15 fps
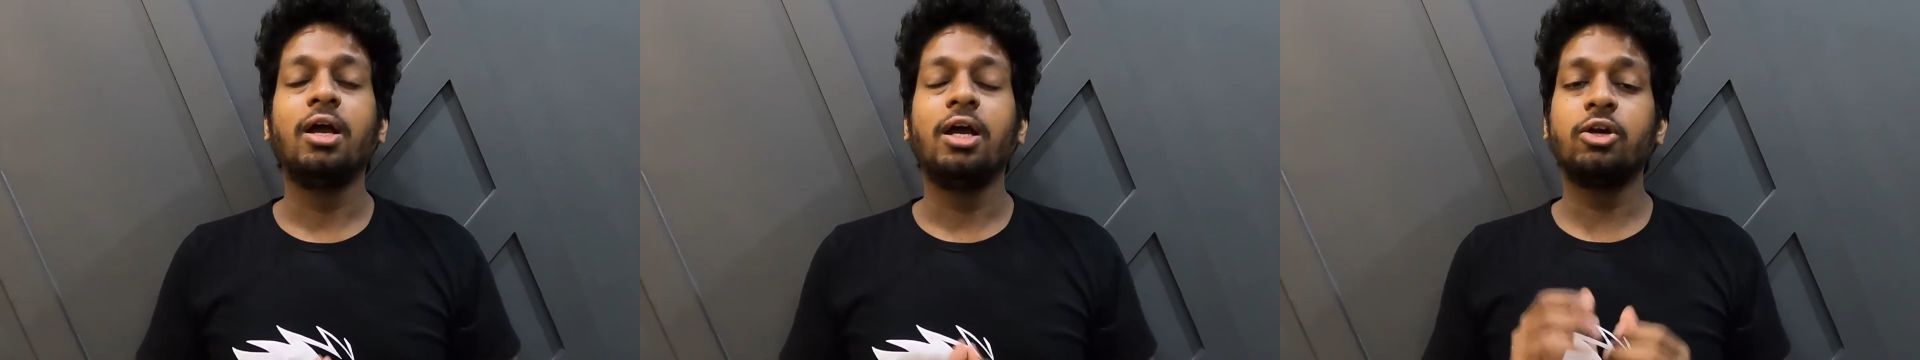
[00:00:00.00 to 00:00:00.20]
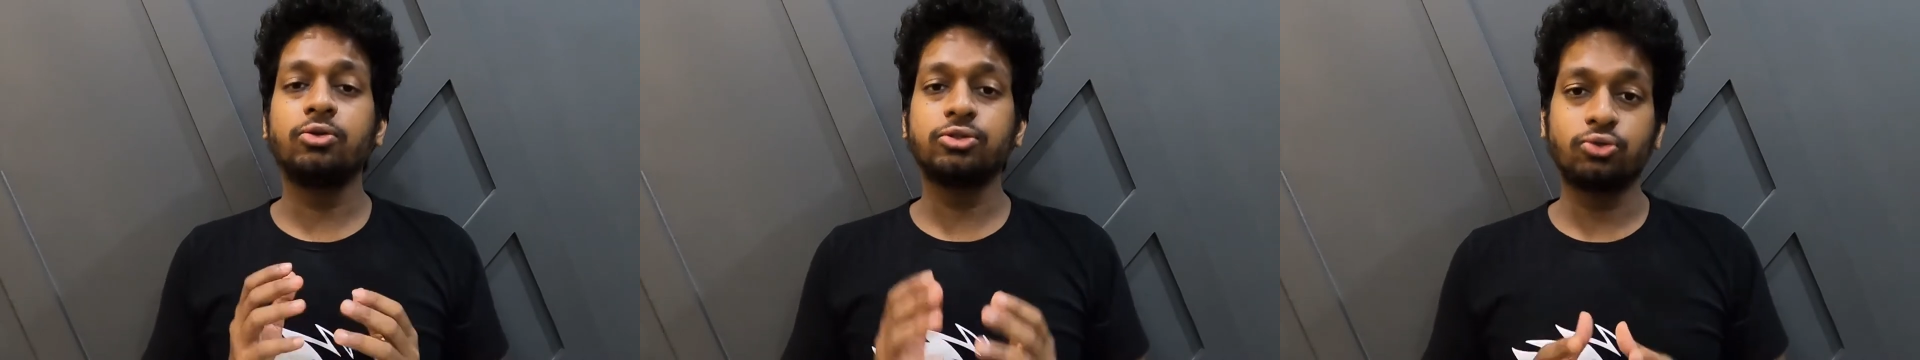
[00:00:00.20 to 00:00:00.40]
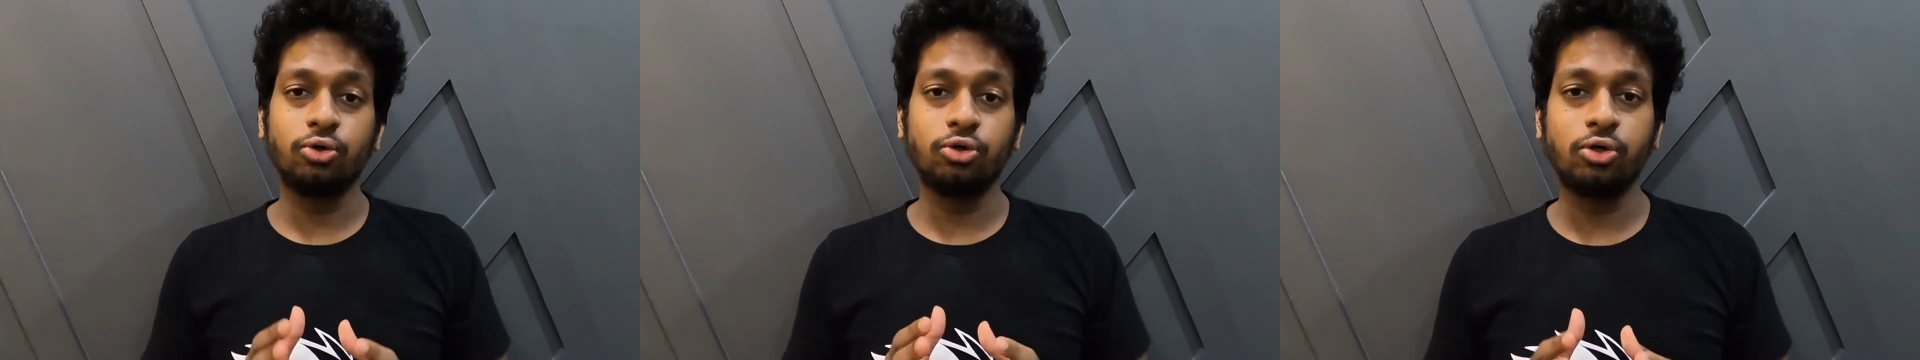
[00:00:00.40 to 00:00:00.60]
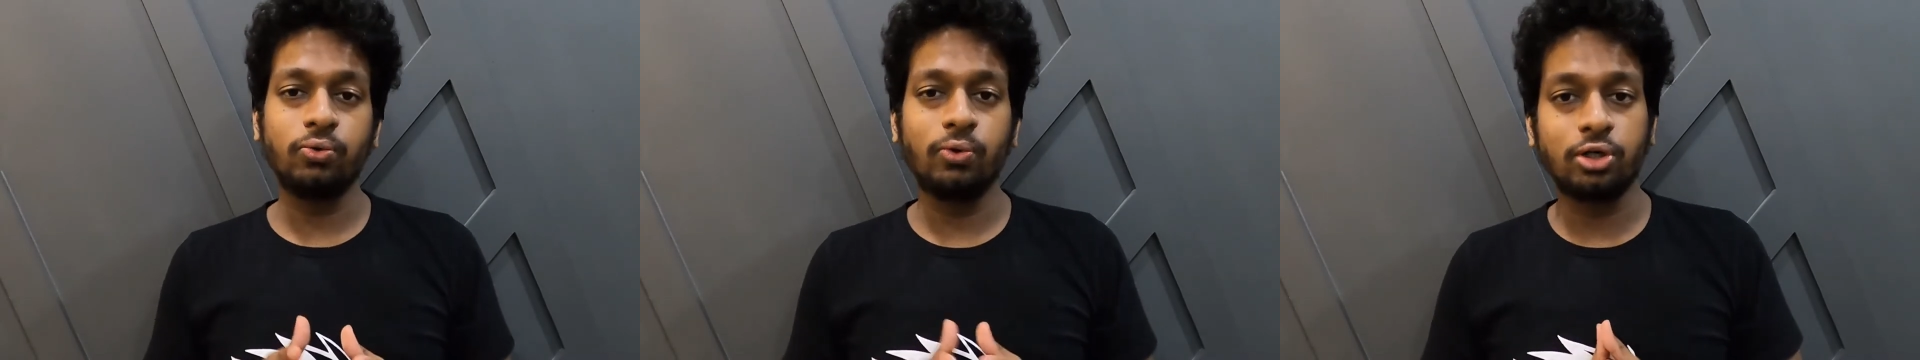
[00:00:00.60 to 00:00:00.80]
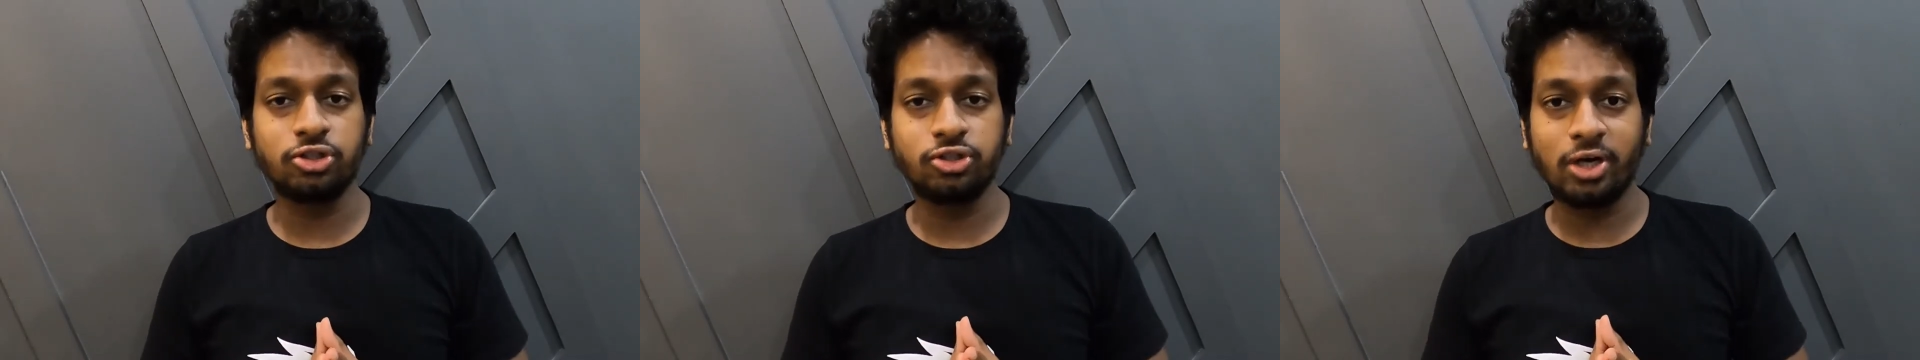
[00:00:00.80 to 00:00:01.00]
It was good to
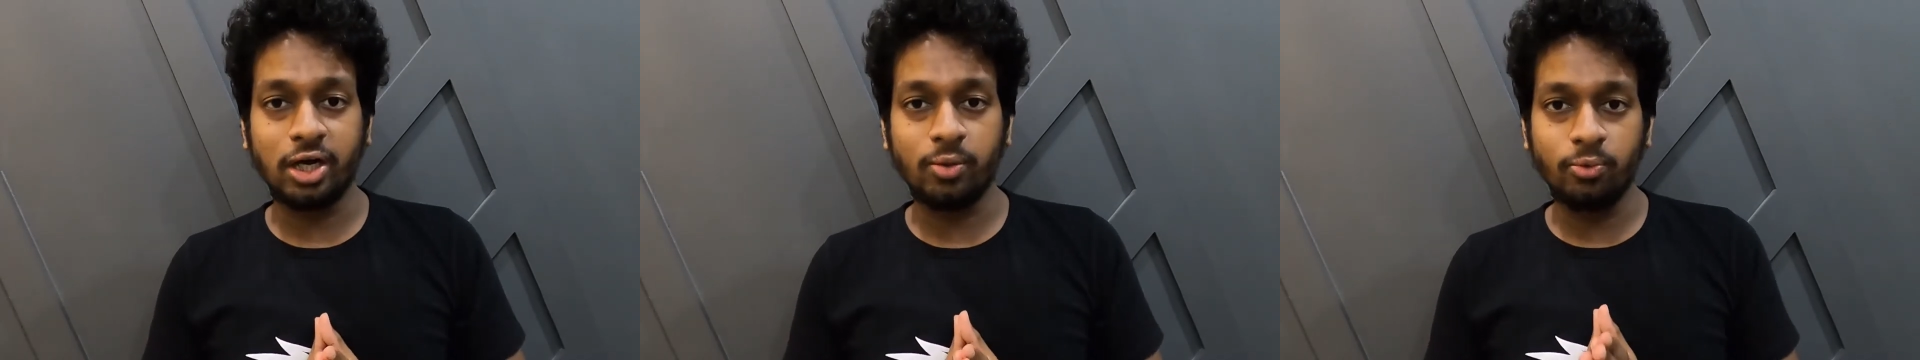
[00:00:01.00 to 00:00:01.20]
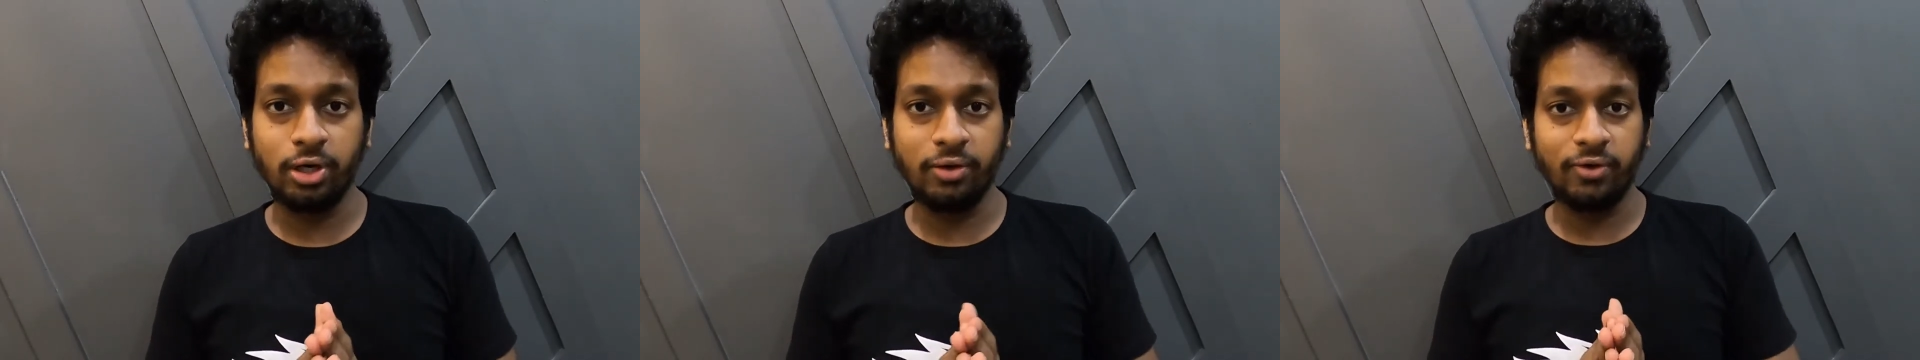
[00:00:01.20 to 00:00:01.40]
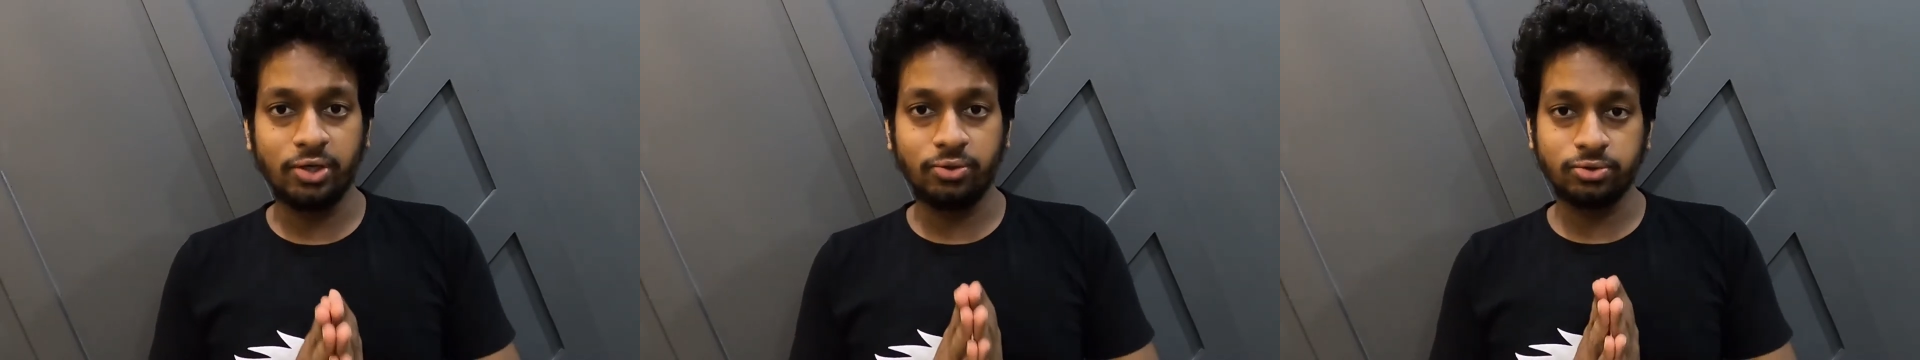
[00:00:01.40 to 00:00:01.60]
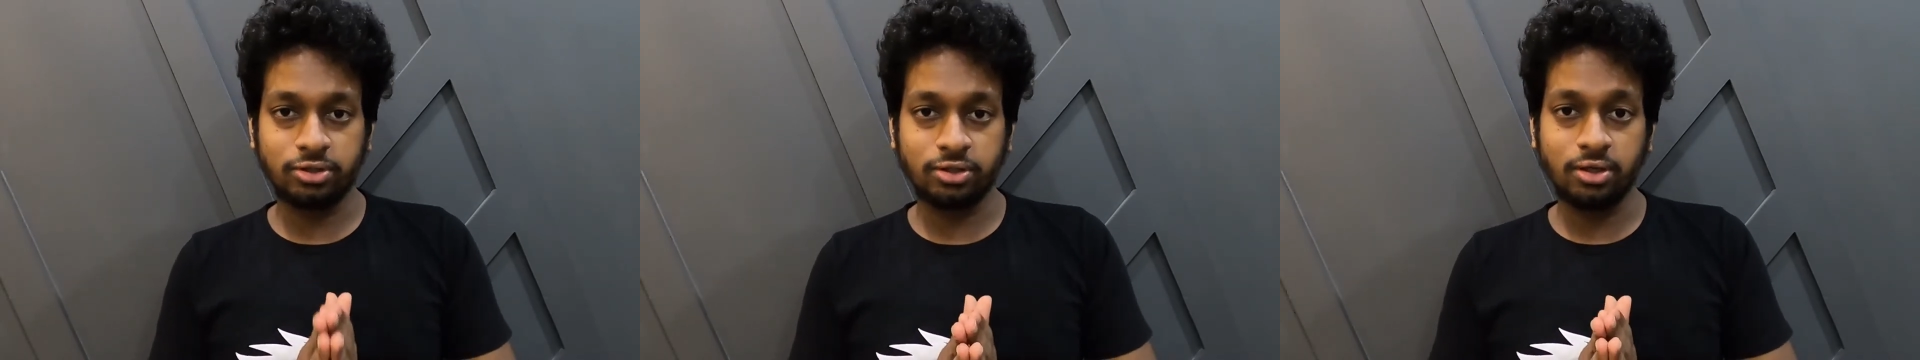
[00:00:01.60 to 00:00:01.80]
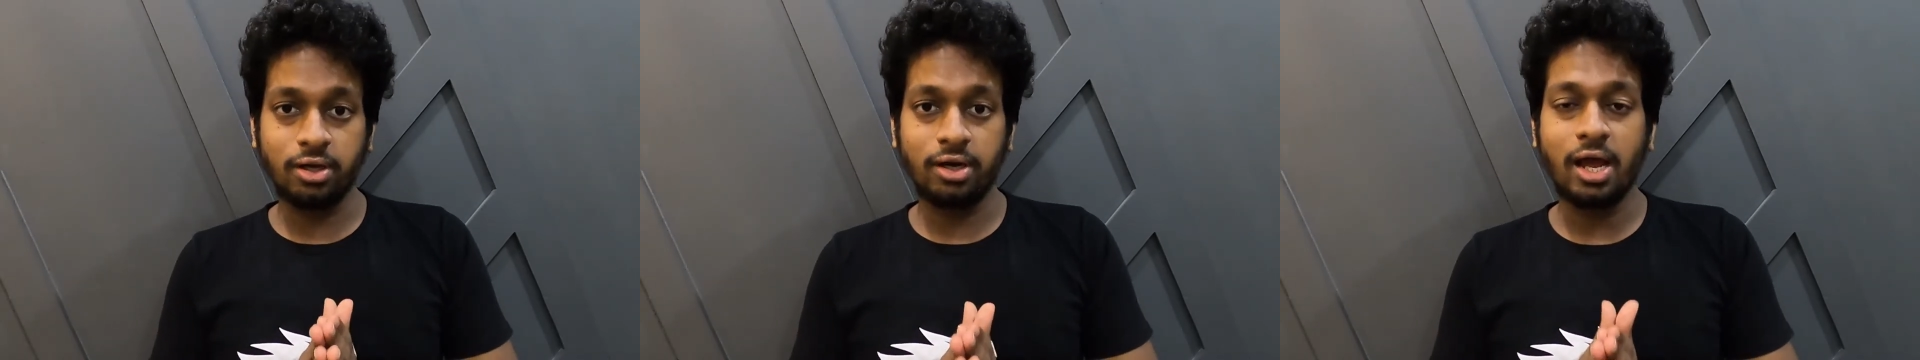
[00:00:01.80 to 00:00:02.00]
watch Nedumudi Venu
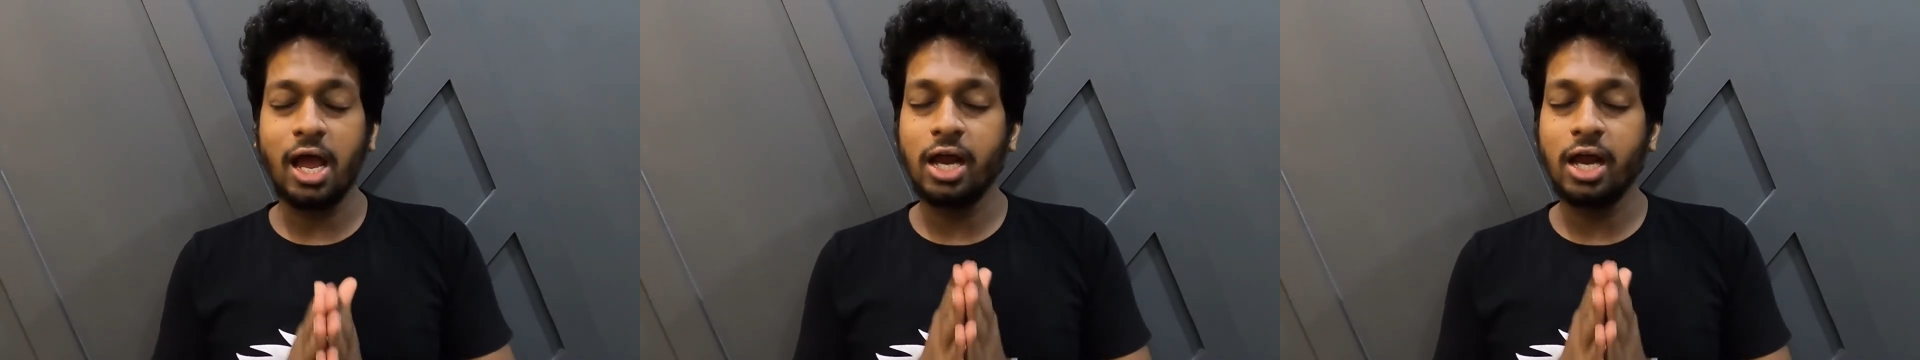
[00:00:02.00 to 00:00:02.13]
sir